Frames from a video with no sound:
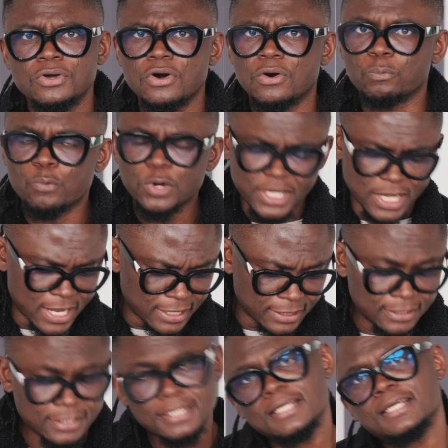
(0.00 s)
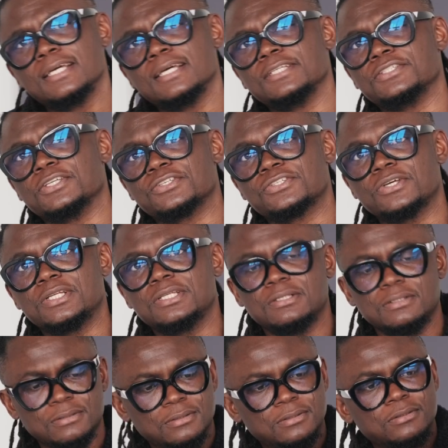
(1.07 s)
On one hand is the
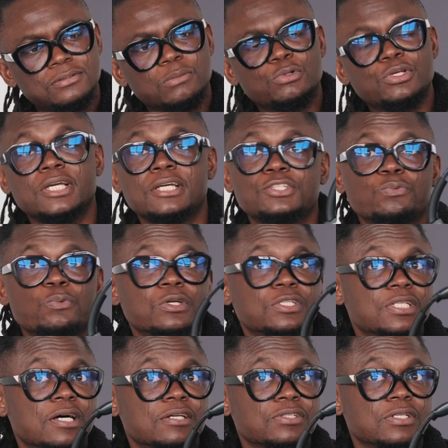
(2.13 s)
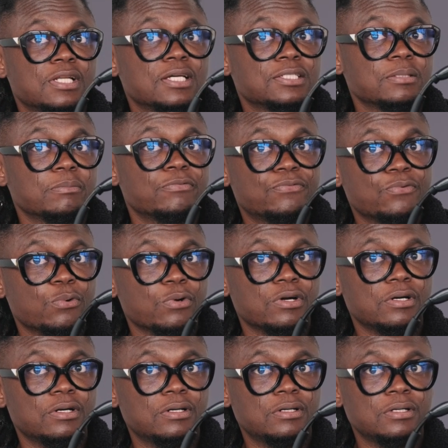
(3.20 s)
SONY WH-1000XM4,
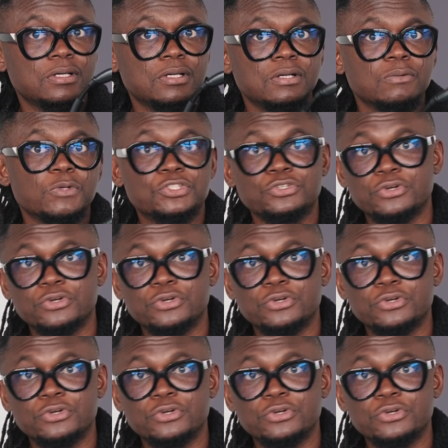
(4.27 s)
which